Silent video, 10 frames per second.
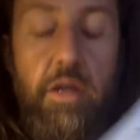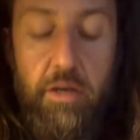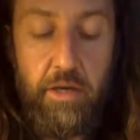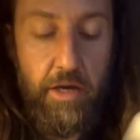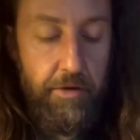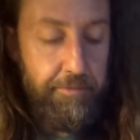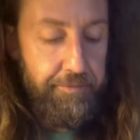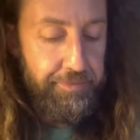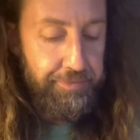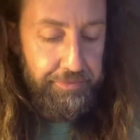Now,
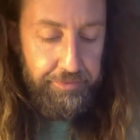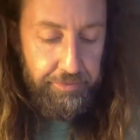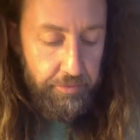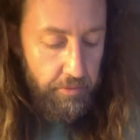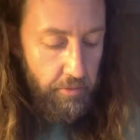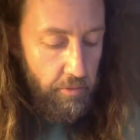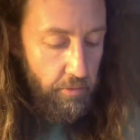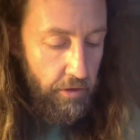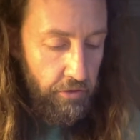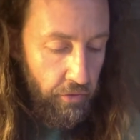
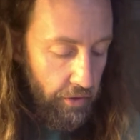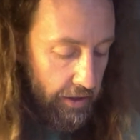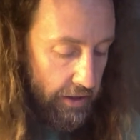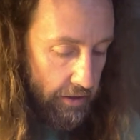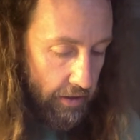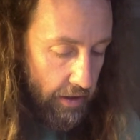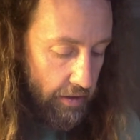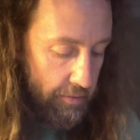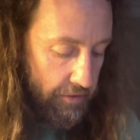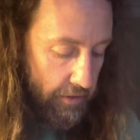28
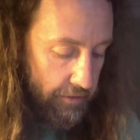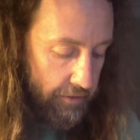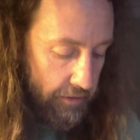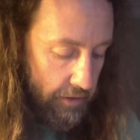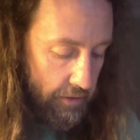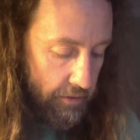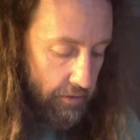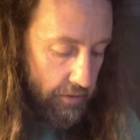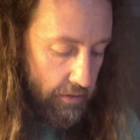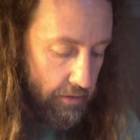grams of CO,
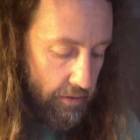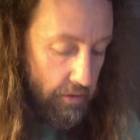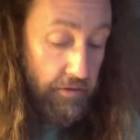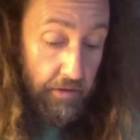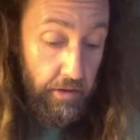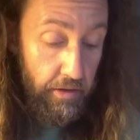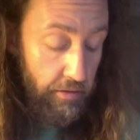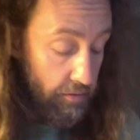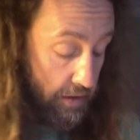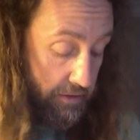
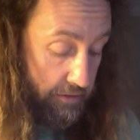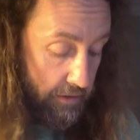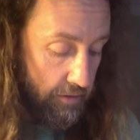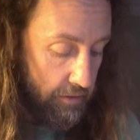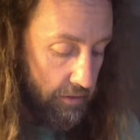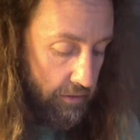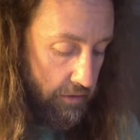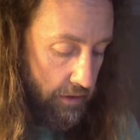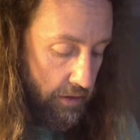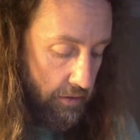not CO2,
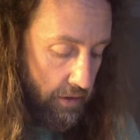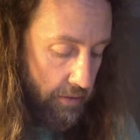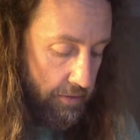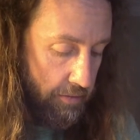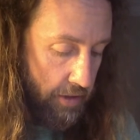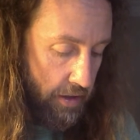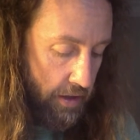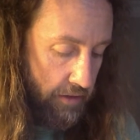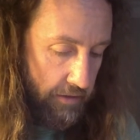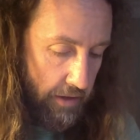CO, carbon
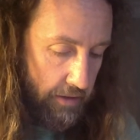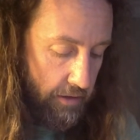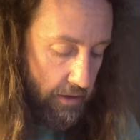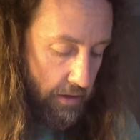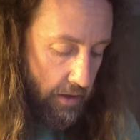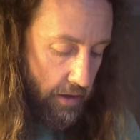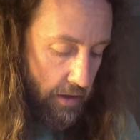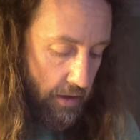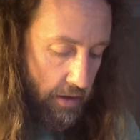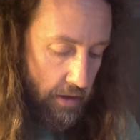monoxide.
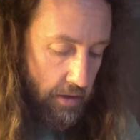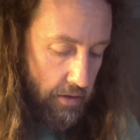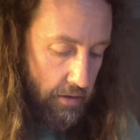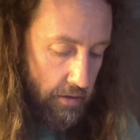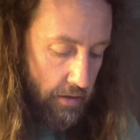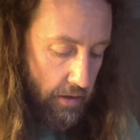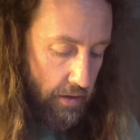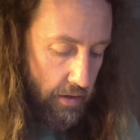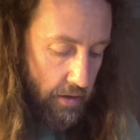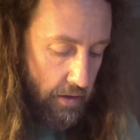
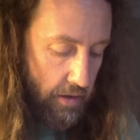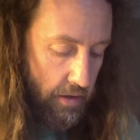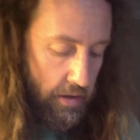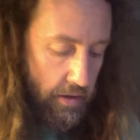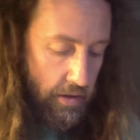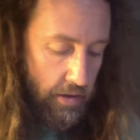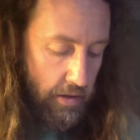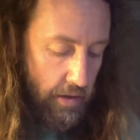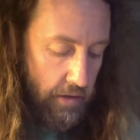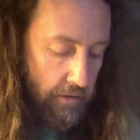Okay, and then
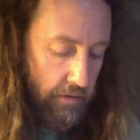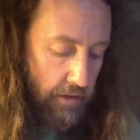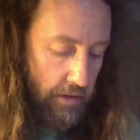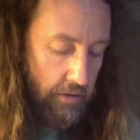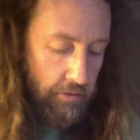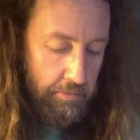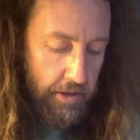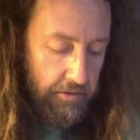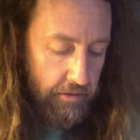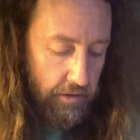I just got to do
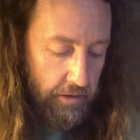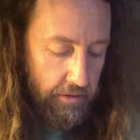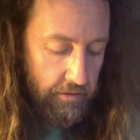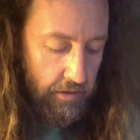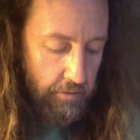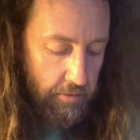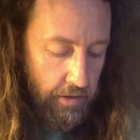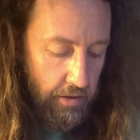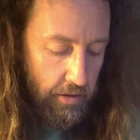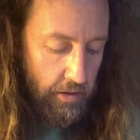basically the same
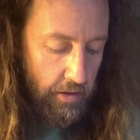thing.